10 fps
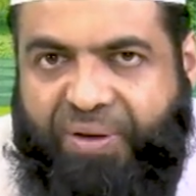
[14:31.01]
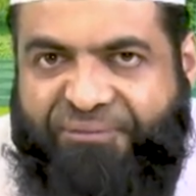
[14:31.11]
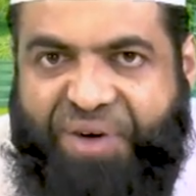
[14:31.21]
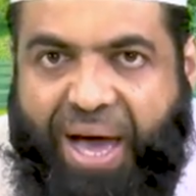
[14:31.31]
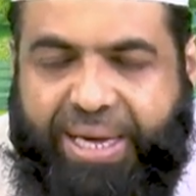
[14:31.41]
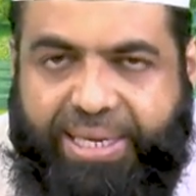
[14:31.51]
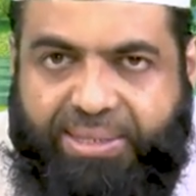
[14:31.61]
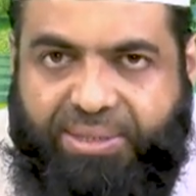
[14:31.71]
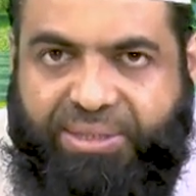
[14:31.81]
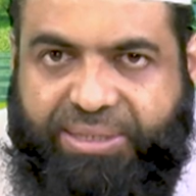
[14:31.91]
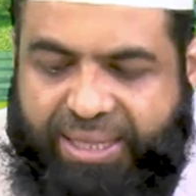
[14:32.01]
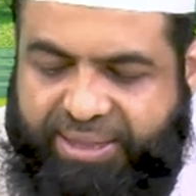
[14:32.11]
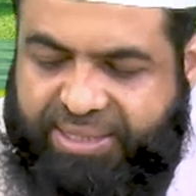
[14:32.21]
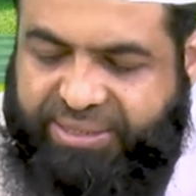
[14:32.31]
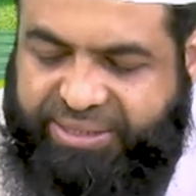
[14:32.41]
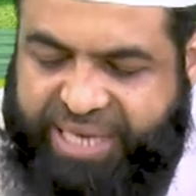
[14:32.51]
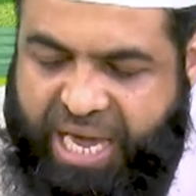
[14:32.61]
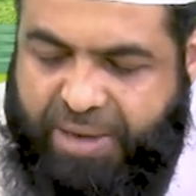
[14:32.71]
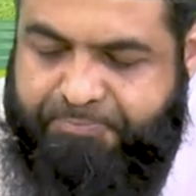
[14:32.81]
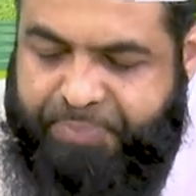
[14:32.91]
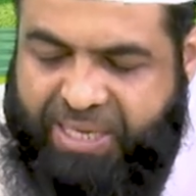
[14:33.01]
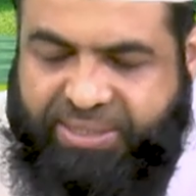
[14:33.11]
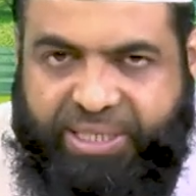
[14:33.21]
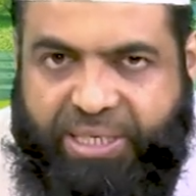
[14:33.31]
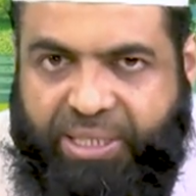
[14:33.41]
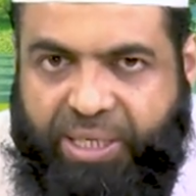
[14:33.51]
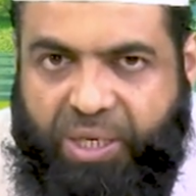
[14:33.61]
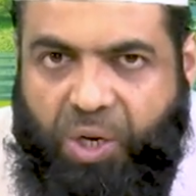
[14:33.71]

finds that the same person